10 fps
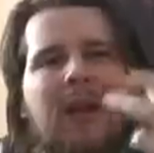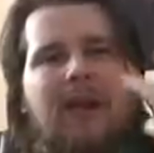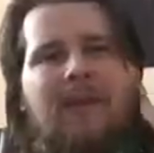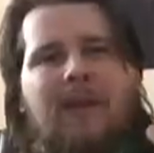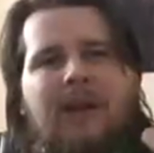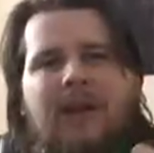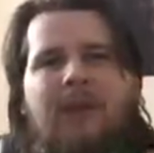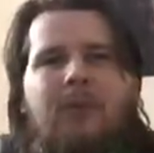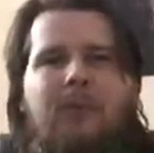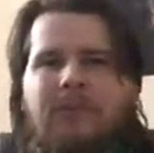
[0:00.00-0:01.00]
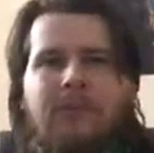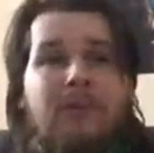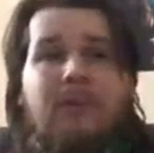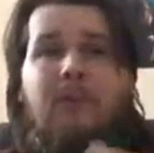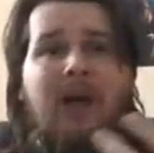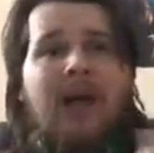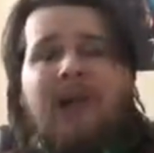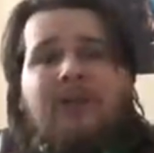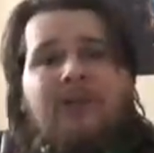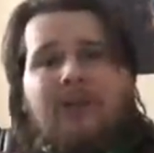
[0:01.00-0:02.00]
have mental health problems
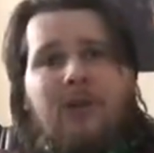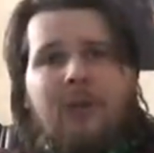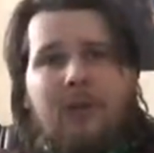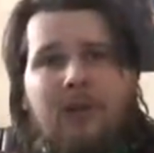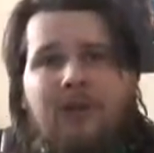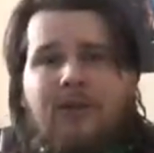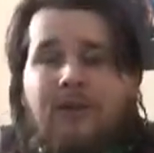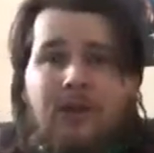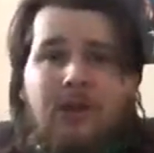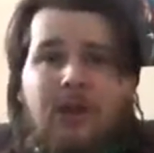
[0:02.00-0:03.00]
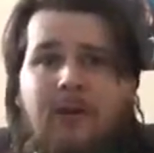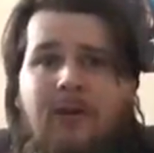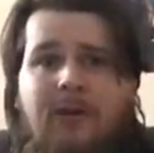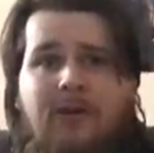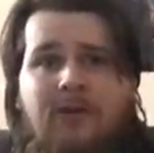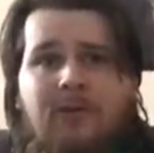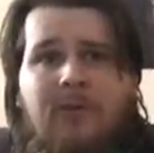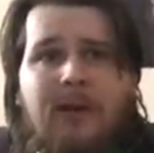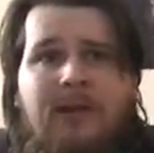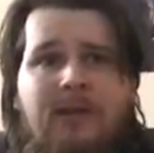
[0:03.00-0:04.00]
perhaps can come across as scary in some
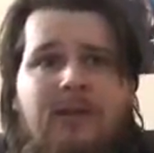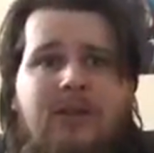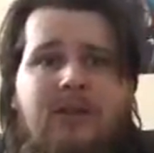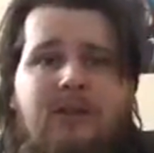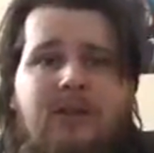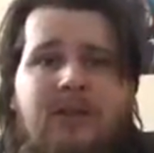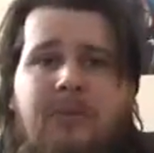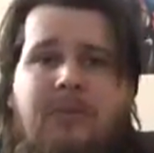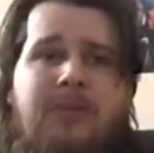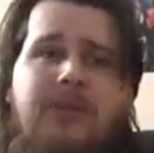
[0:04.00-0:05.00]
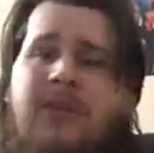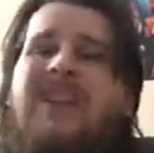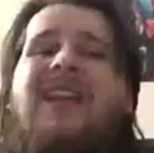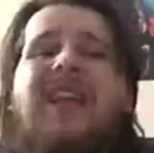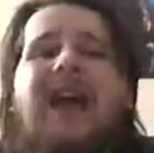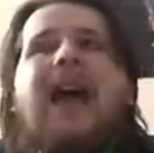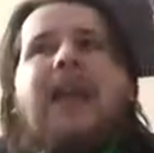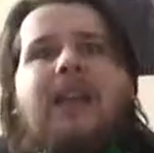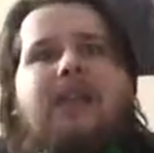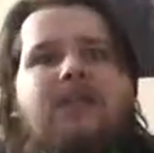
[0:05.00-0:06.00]
way to some people, which
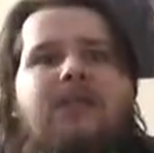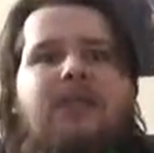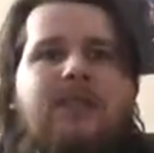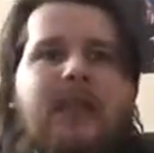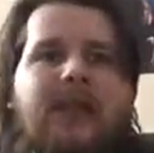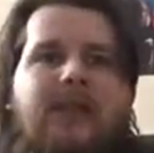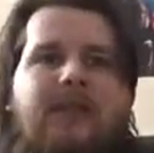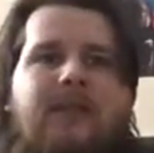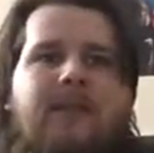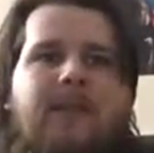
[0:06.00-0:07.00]
I can understand.